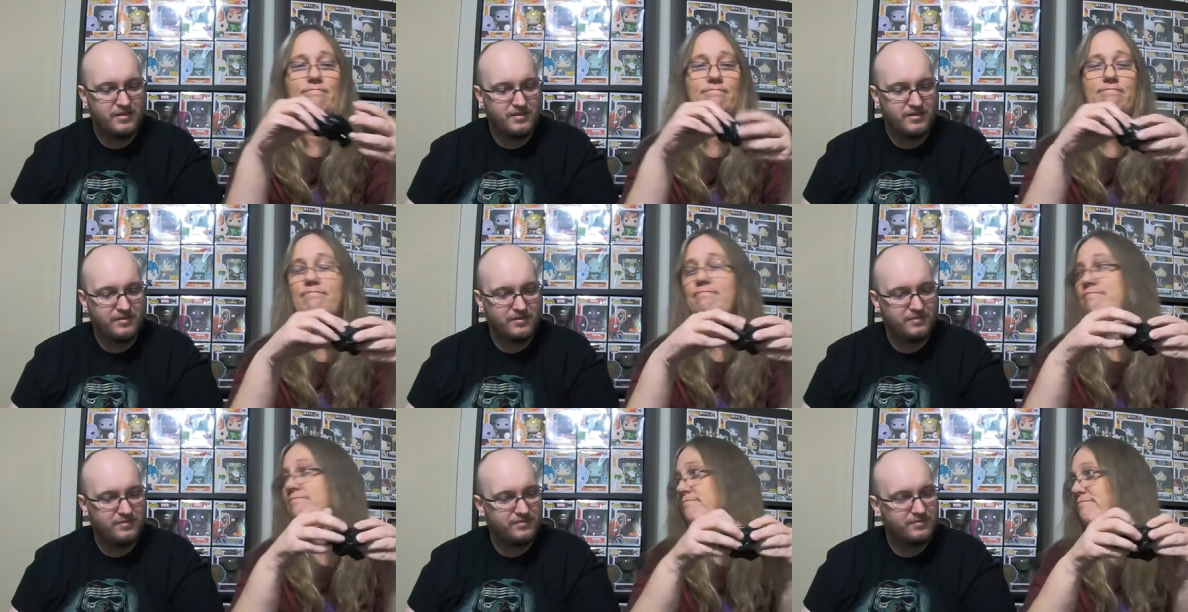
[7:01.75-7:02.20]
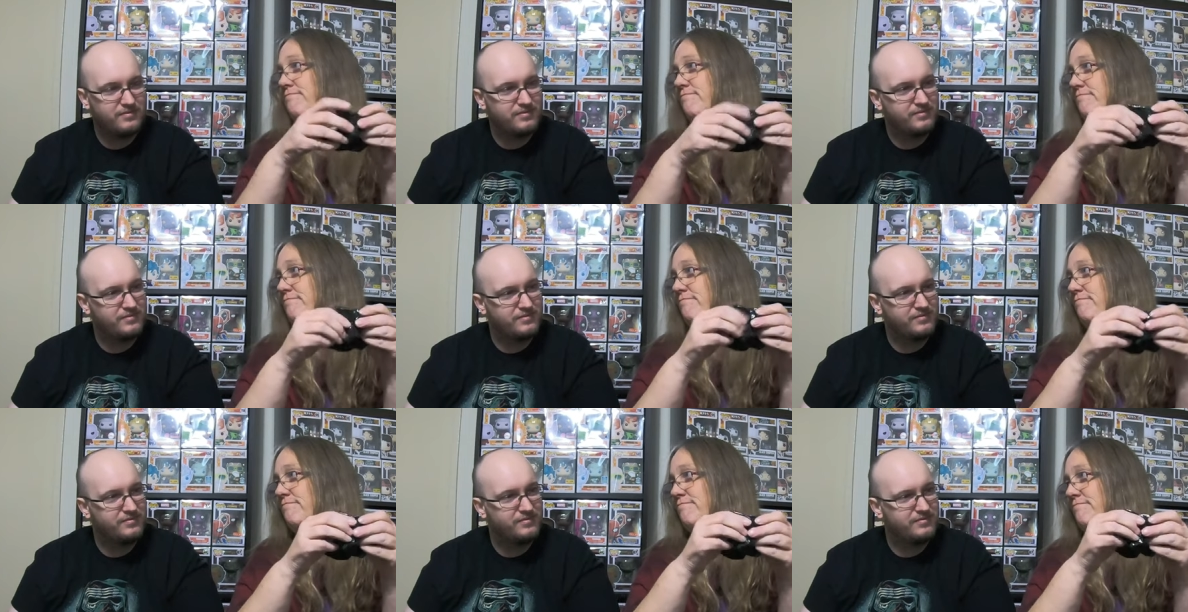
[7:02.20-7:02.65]

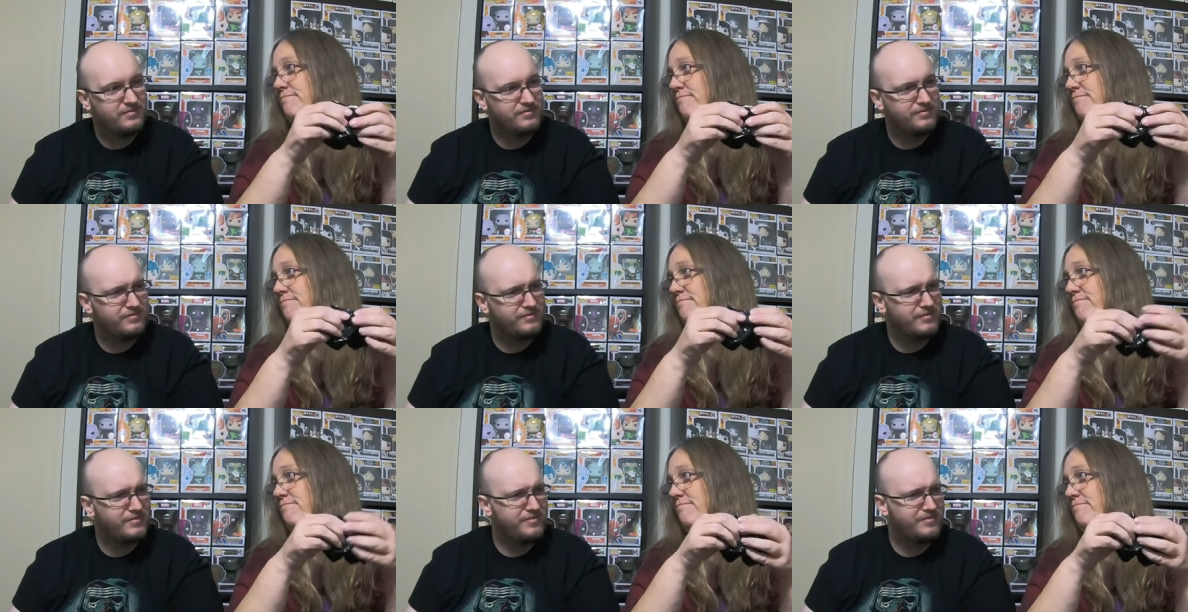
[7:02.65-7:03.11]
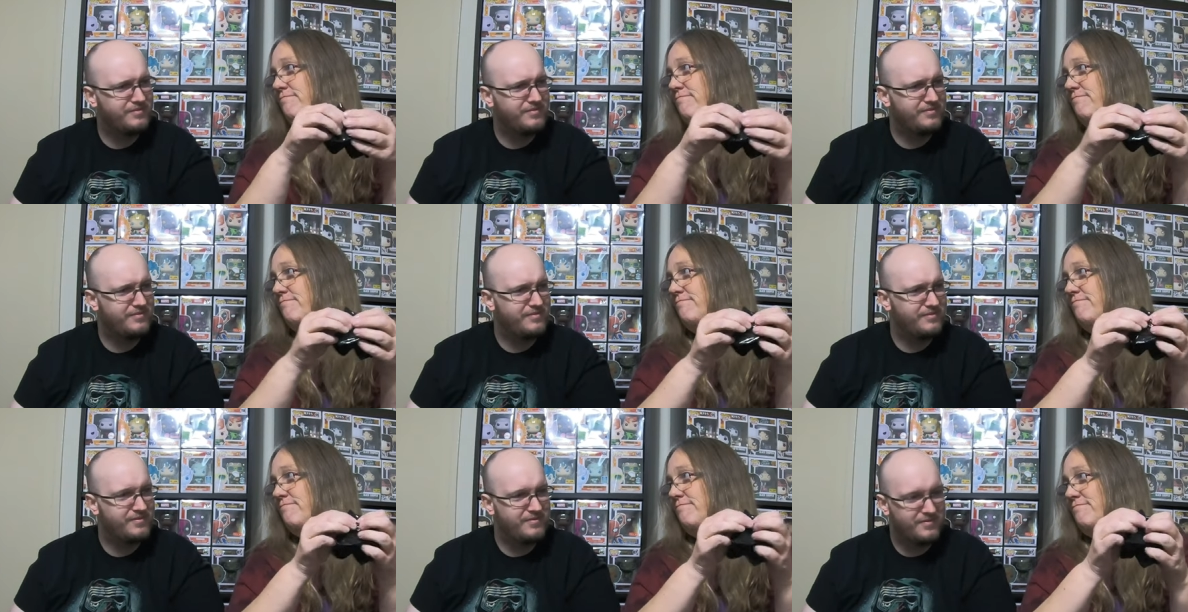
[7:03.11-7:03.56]

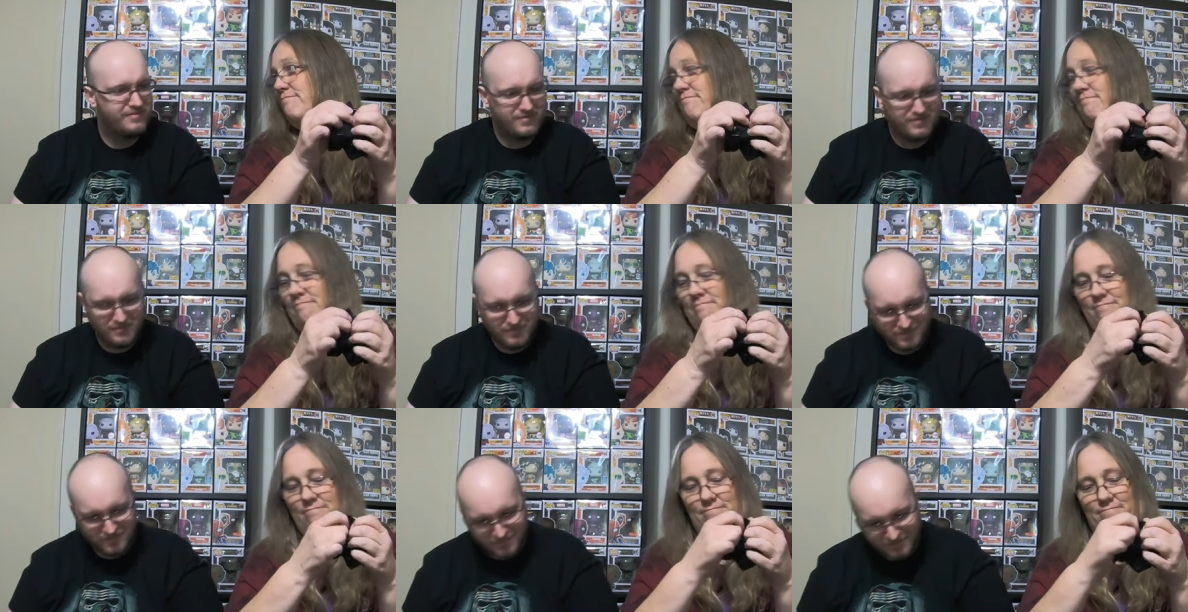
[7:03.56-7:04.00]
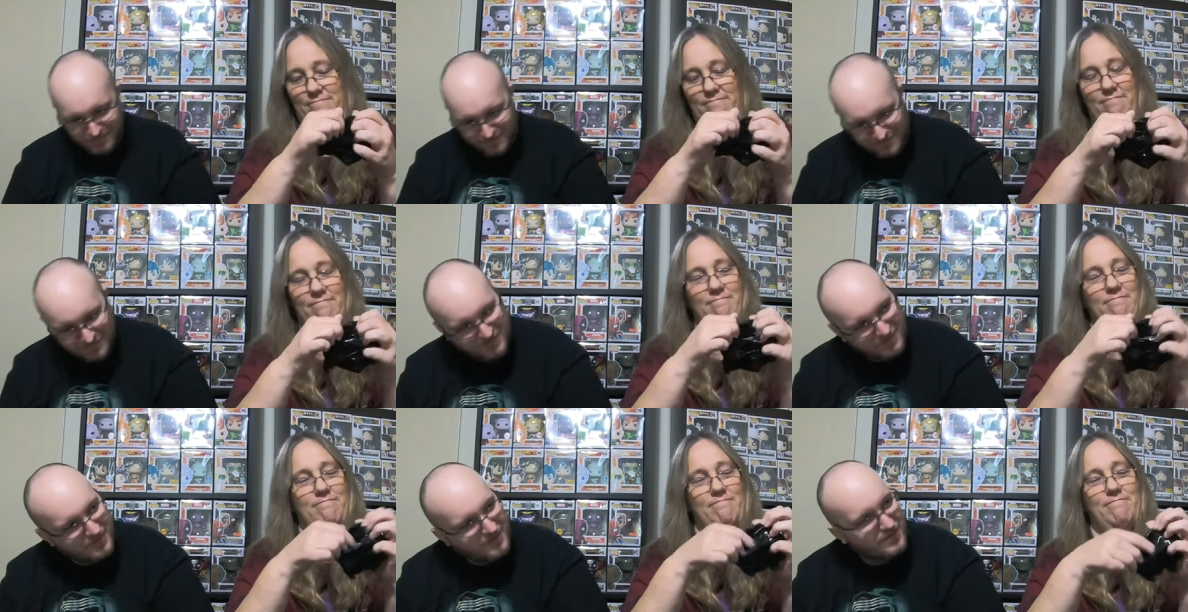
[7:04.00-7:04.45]

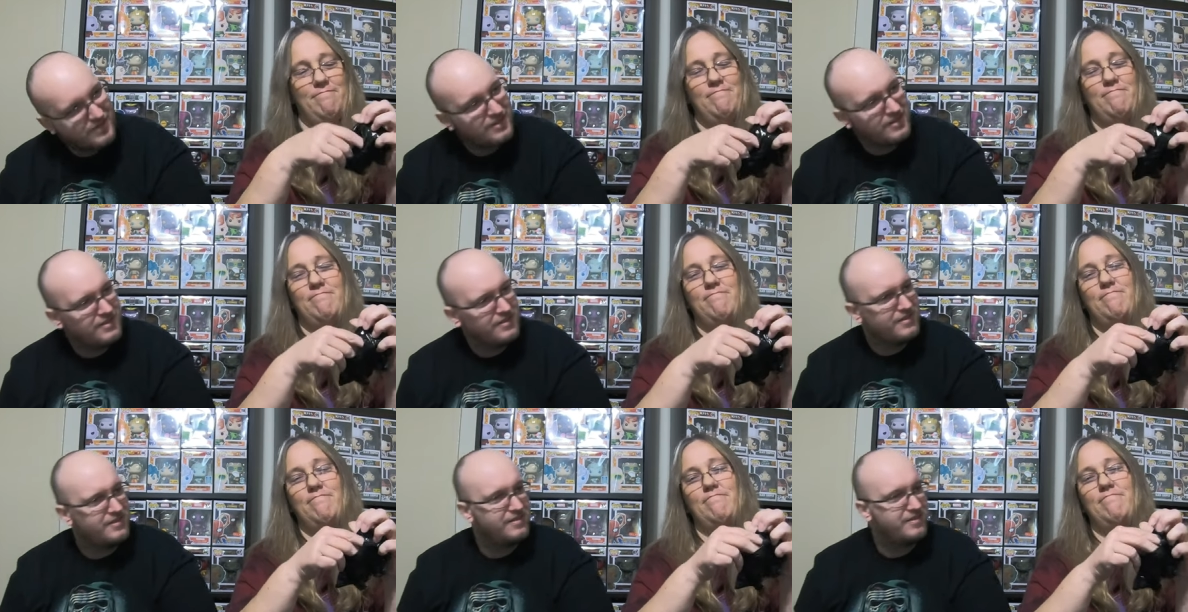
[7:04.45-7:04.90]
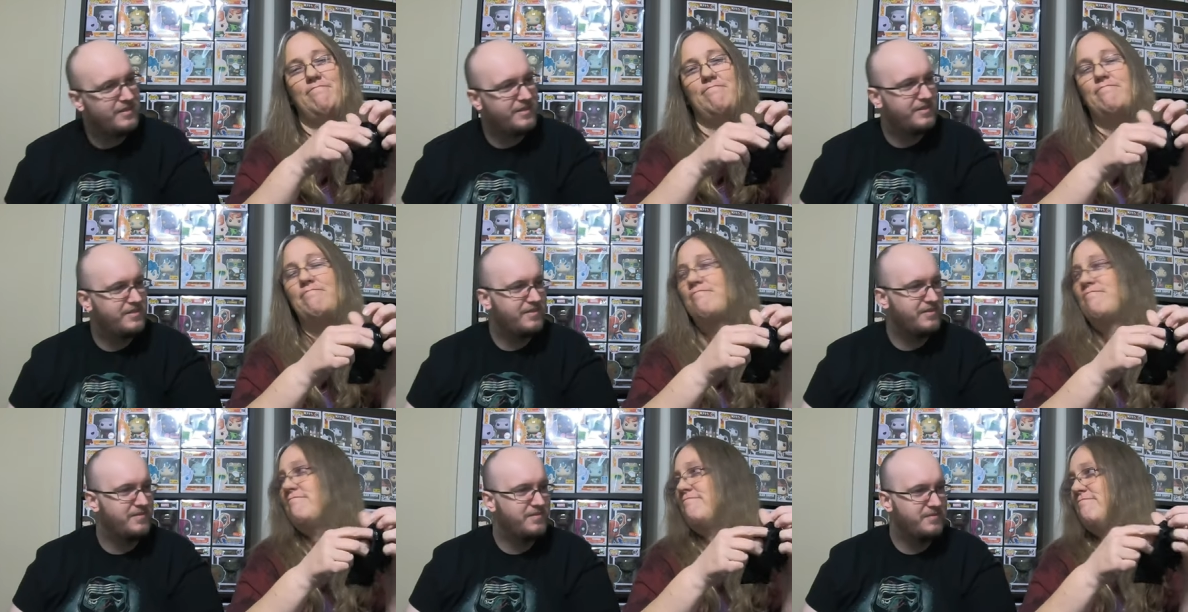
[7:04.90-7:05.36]

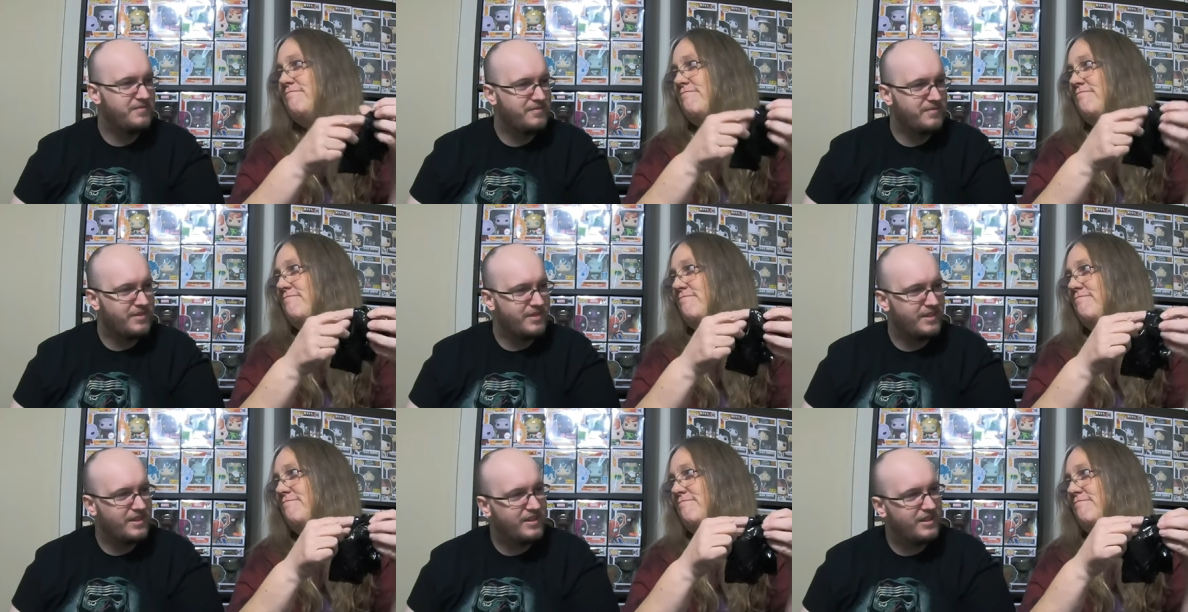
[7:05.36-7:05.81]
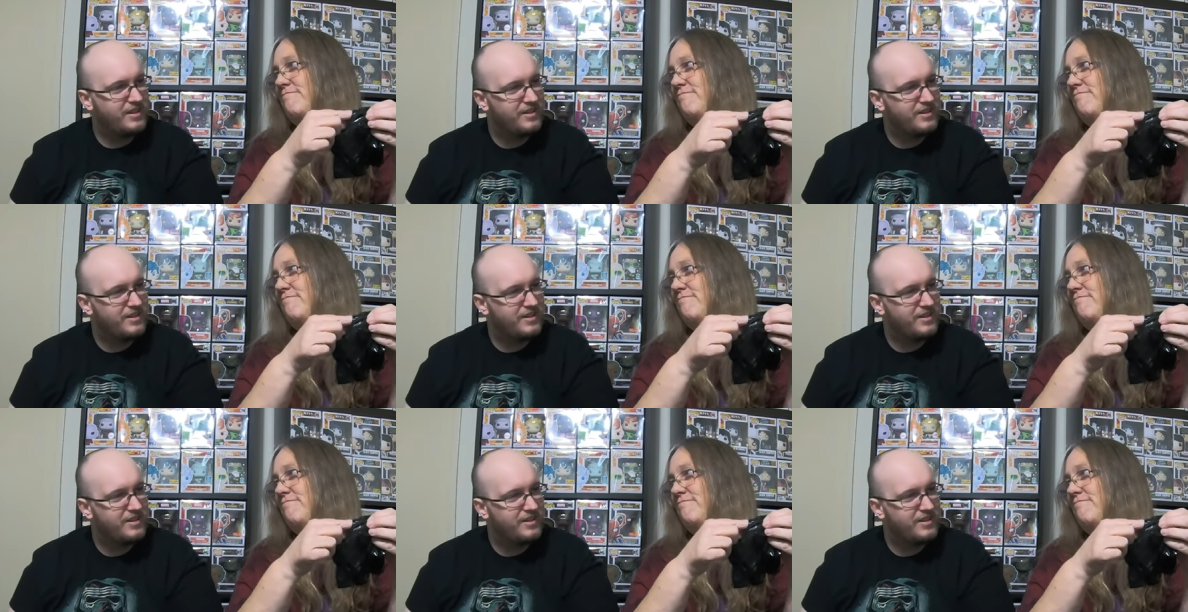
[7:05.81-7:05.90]
[no speech]